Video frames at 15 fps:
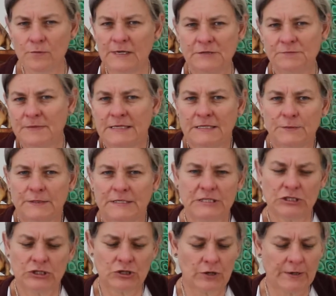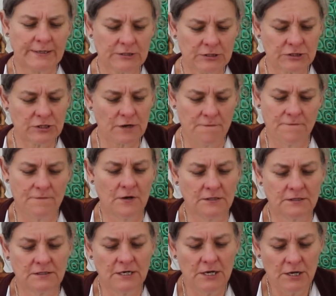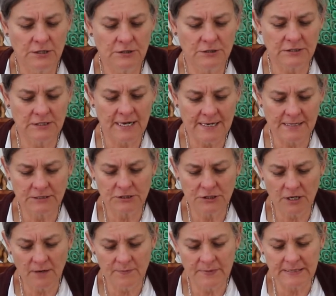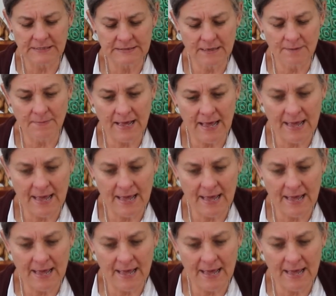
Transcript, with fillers: which means we're just going so fast. Today's job is number